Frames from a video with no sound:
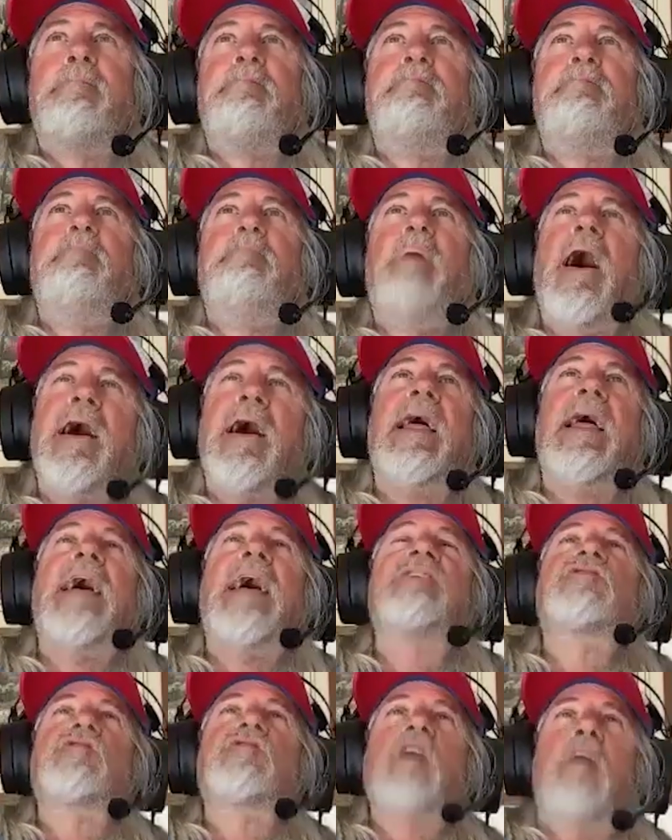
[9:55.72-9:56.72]
But
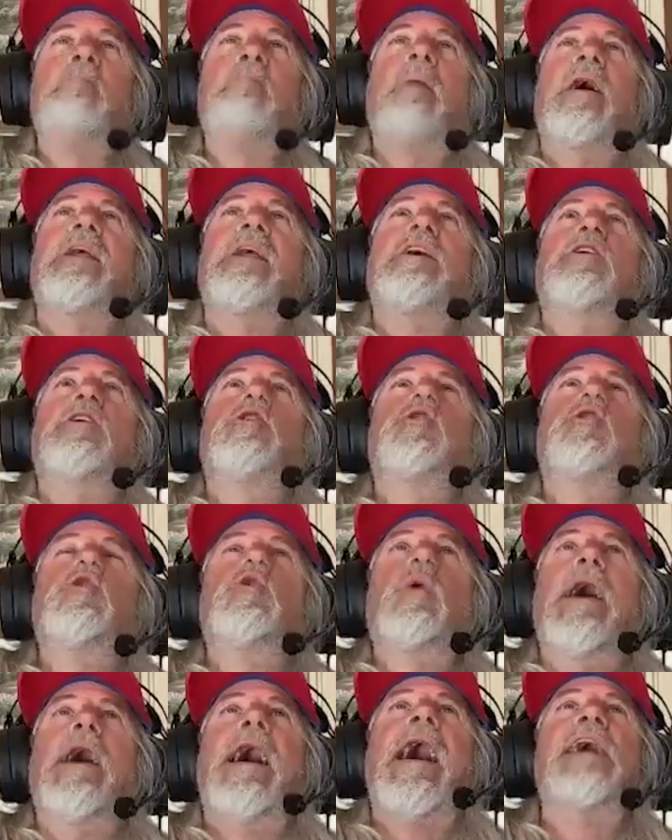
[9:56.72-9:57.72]
as somebody
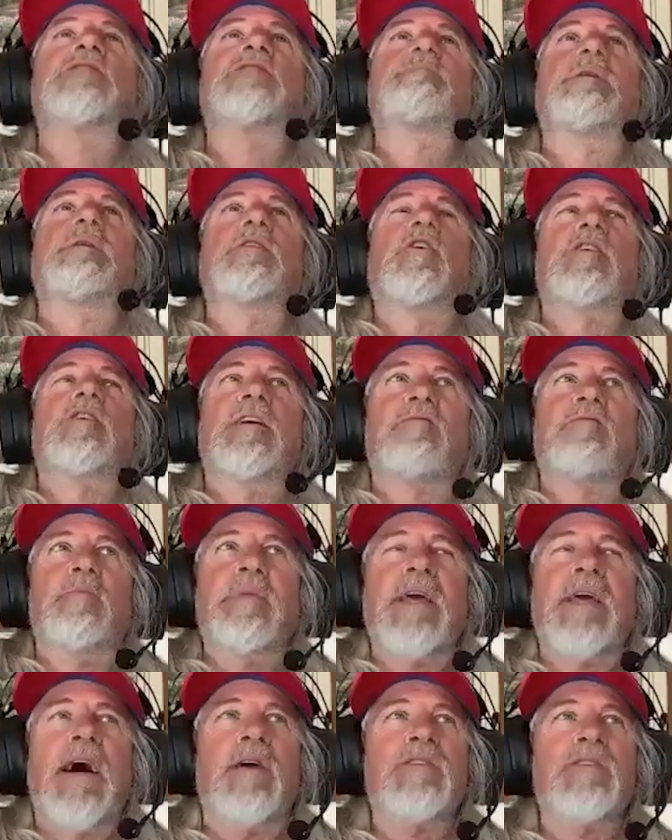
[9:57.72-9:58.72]
who has been looking from
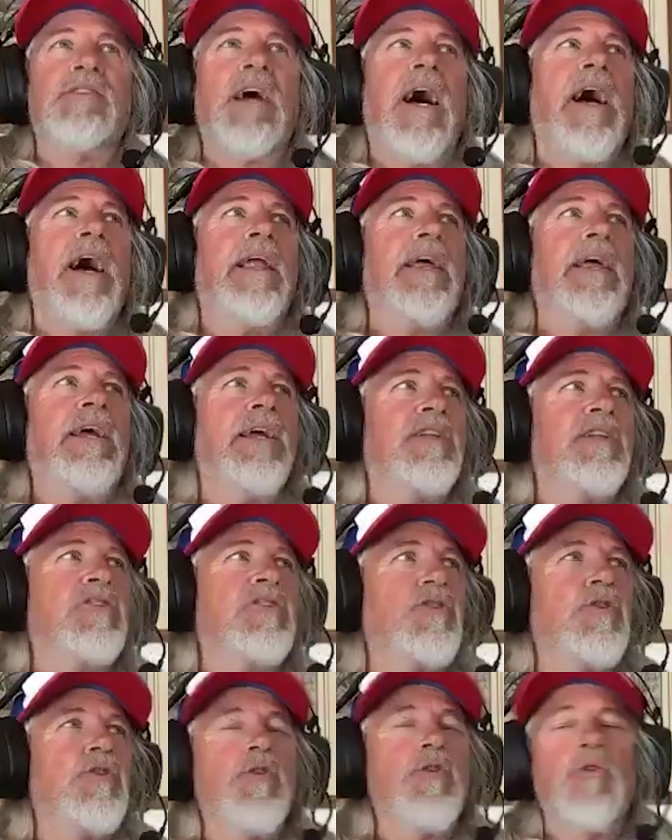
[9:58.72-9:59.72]
the outside
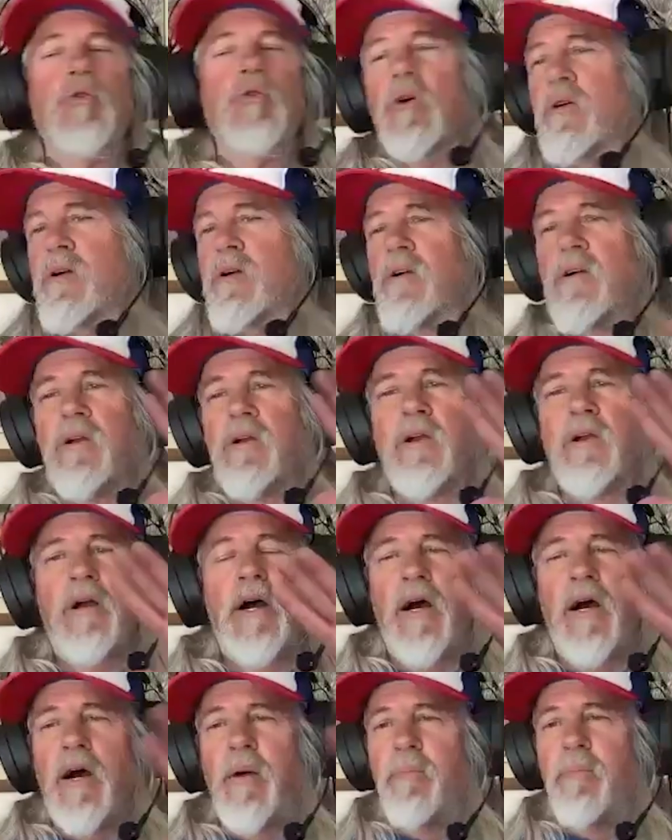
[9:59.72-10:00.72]
into
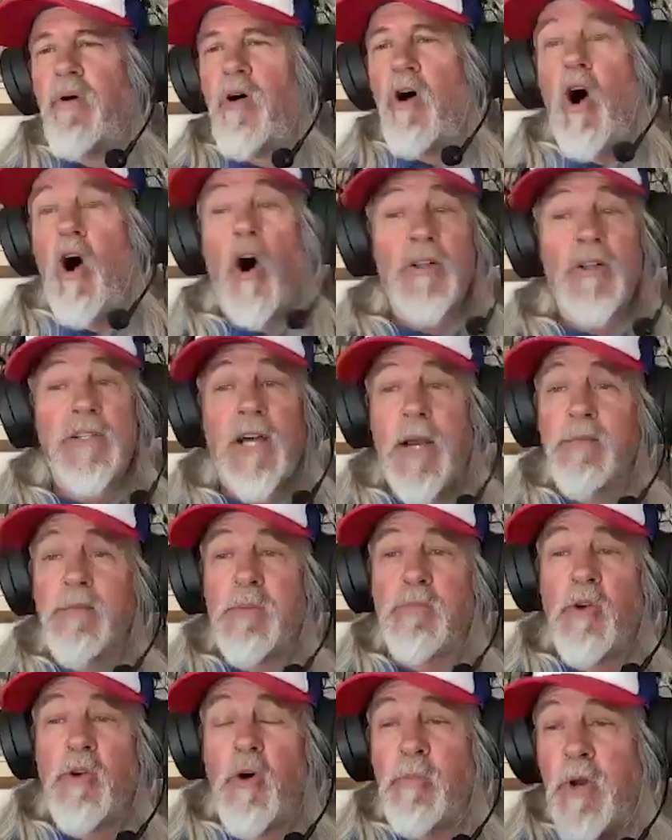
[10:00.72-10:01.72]
all types of
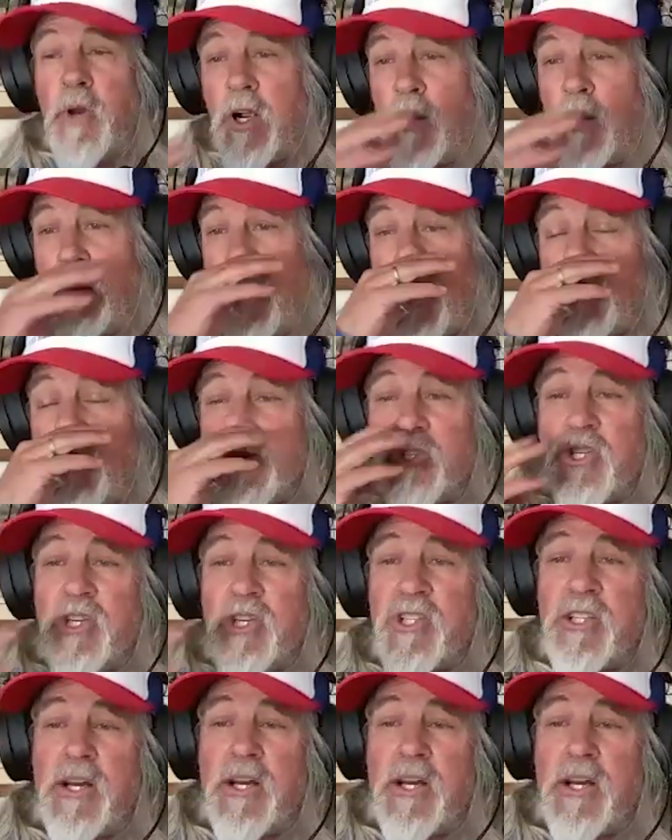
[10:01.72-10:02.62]
pro pickleball, I was just